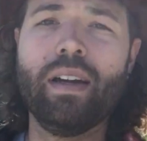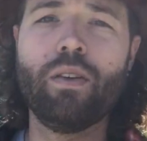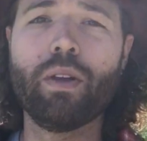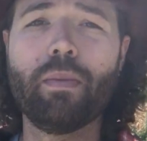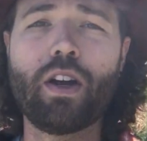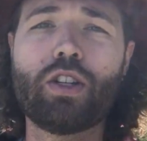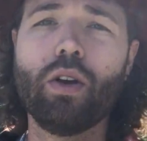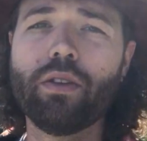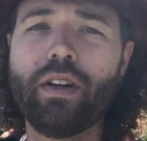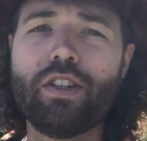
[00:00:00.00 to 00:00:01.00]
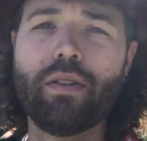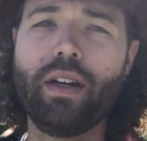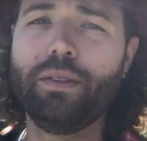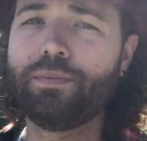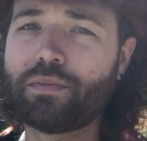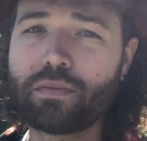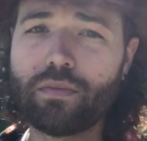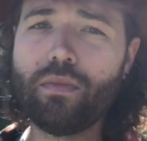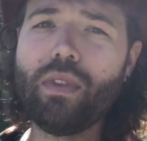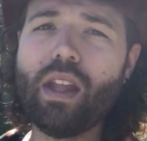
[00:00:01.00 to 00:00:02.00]
With my shoulder injury,
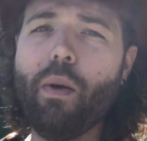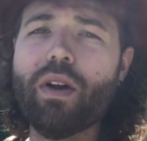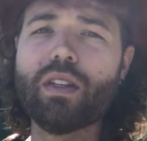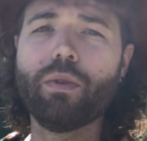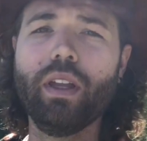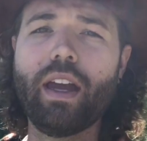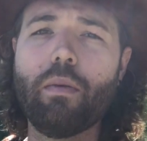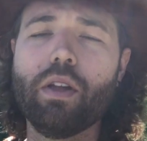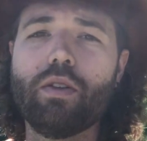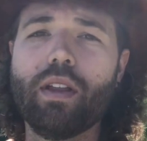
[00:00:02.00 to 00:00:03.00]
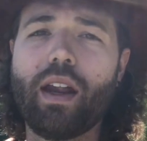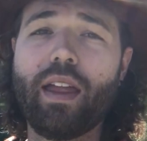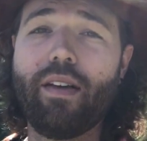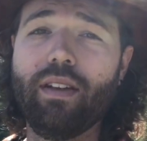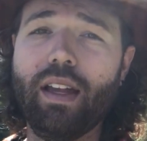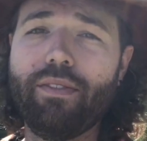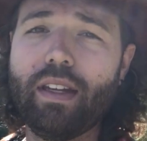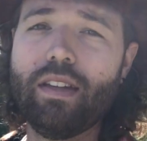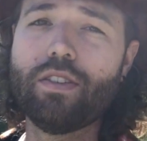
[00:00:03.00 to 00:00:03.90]
I wasn't really able to do a lot of the heavy lifting,